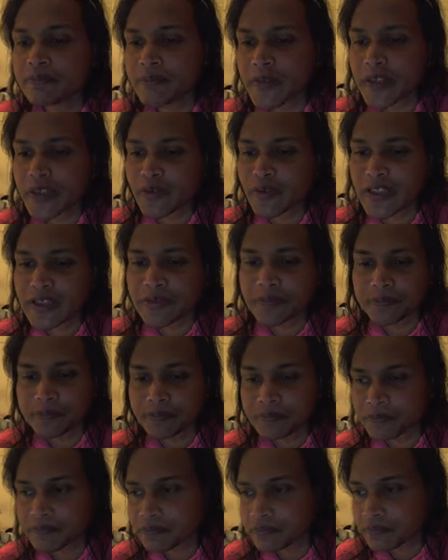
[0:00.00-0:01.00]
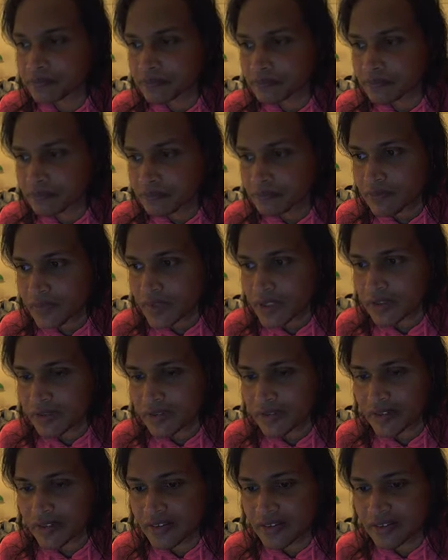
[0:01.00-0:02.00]
Anyway,
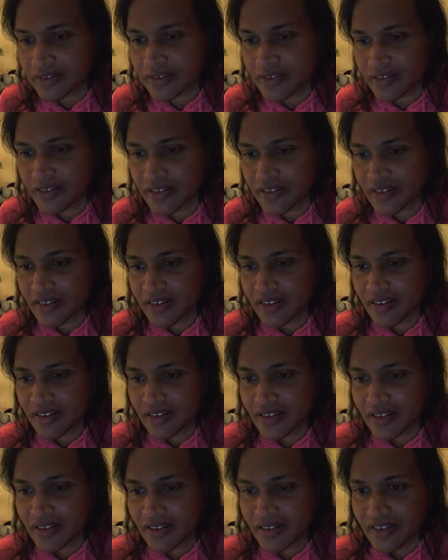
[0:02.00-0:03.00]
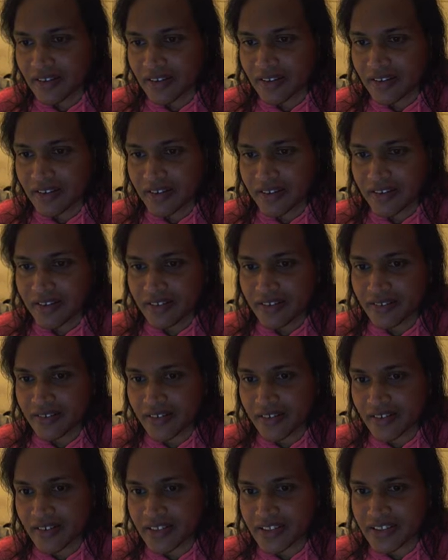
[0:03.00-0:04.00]
so
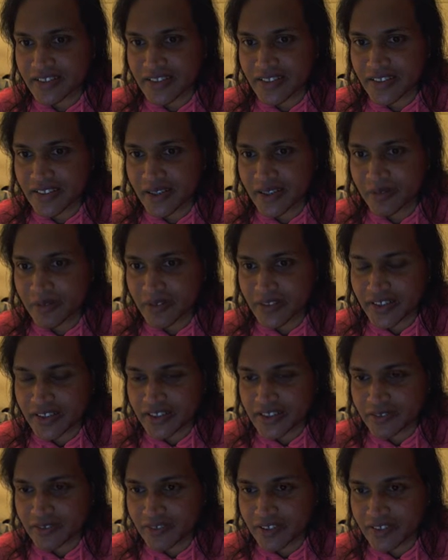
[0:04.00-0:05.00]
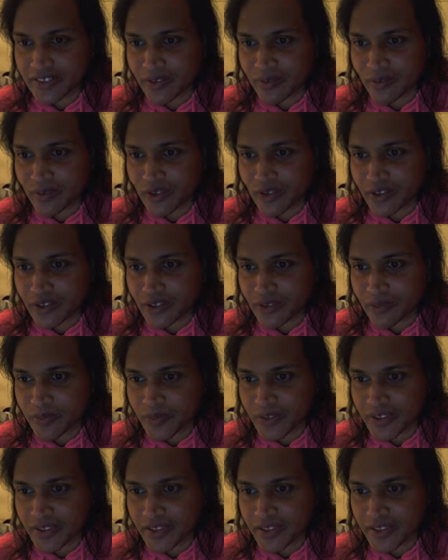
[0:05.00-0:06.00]
not as productive as I want to
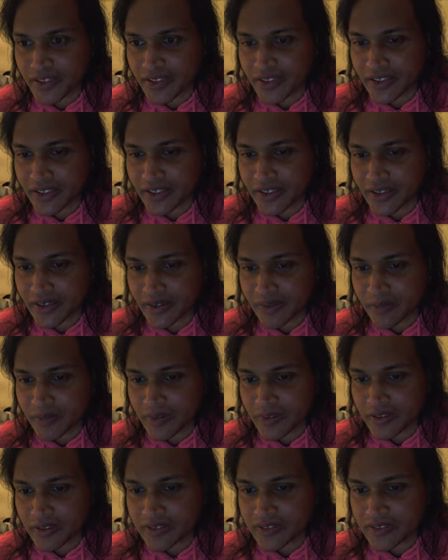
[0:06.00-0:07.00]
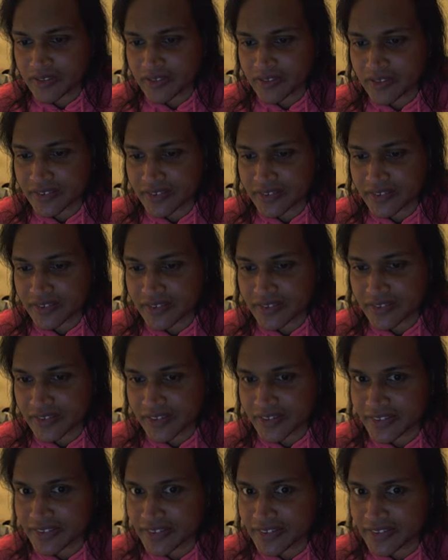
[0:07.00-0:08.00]
be, but
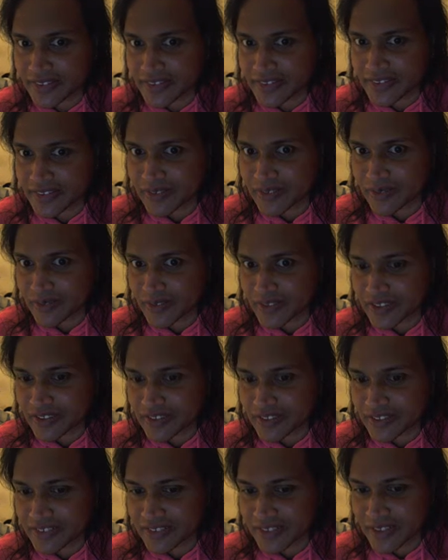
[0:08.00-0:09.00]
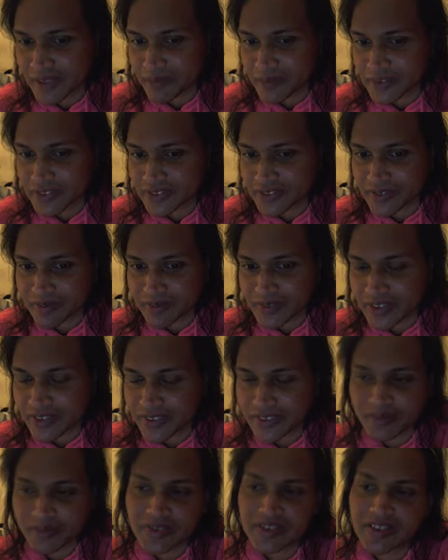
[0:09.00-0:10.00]
hey, that's what happens
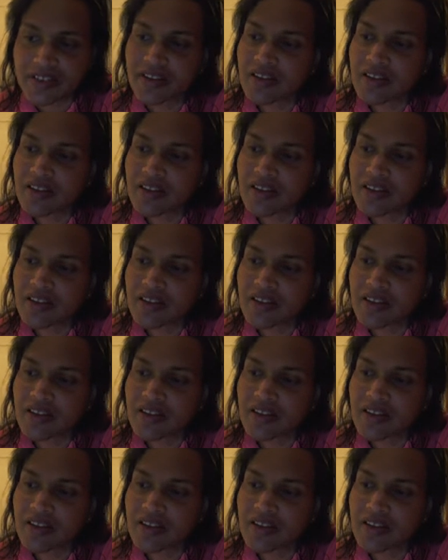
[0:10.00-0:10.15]
sometimes.